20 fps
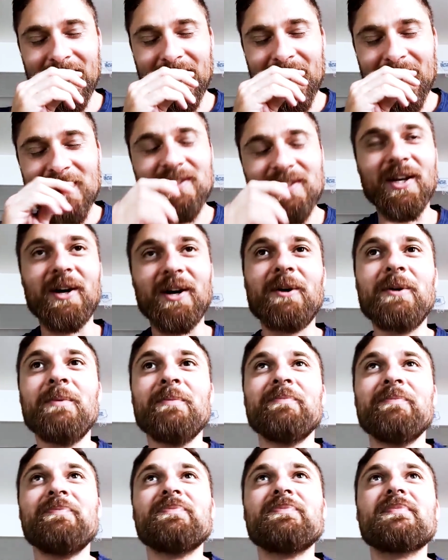So
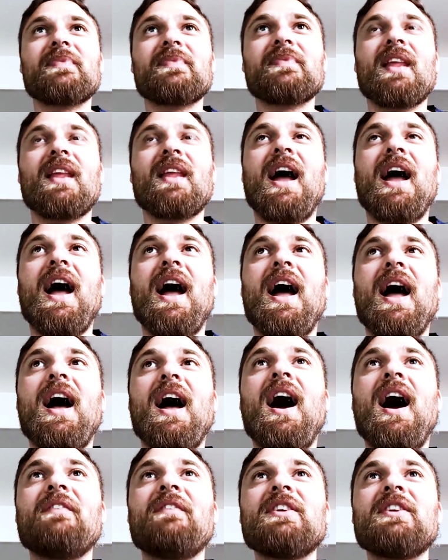
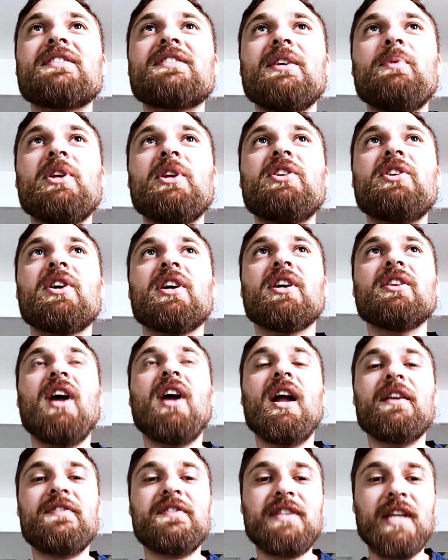obviously we took a
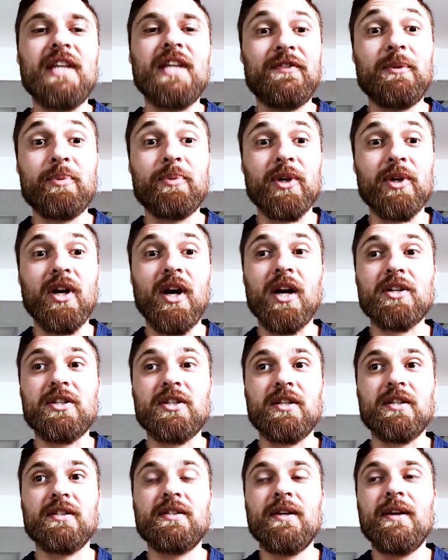lot of safety
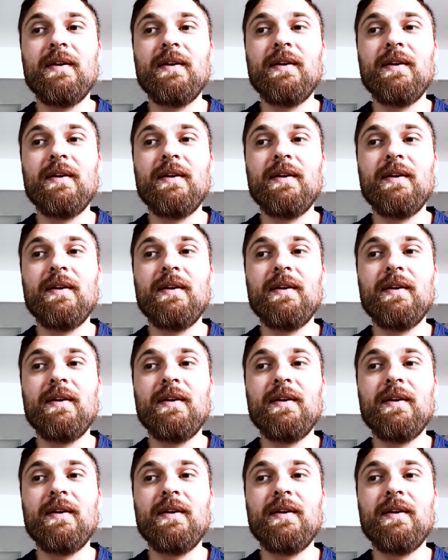precautions